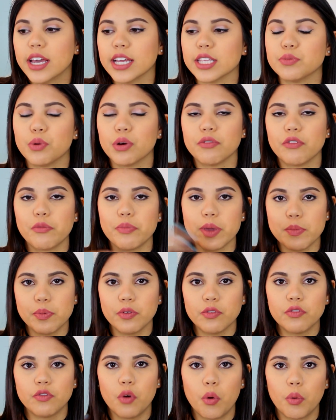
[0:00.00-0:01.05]
It's more of a
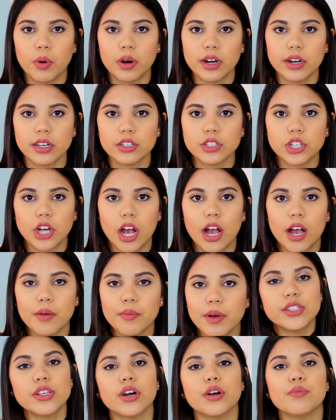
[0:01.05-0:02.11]
people forward
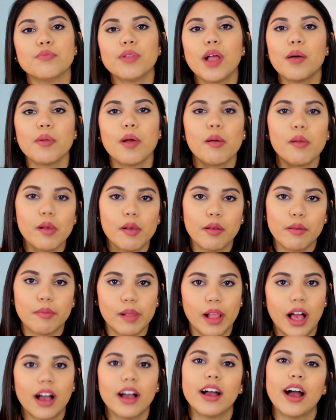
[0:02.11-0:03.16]
job. So blah, blah, blah, blah,
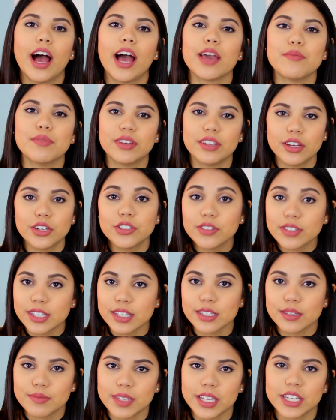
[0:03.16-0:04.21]
blah. I am industrial
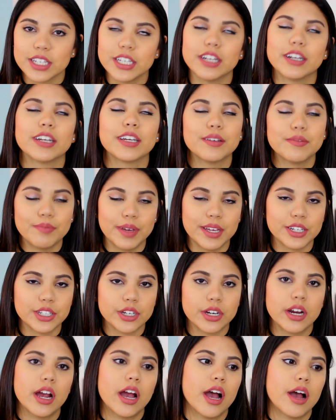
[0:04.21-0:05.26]
systems engineering
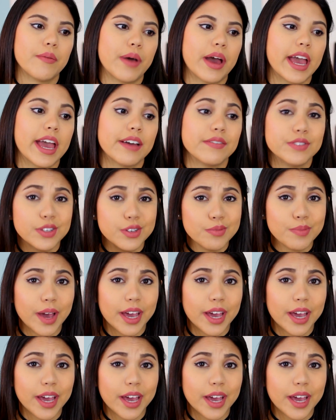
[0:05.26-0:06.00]
major. I have 2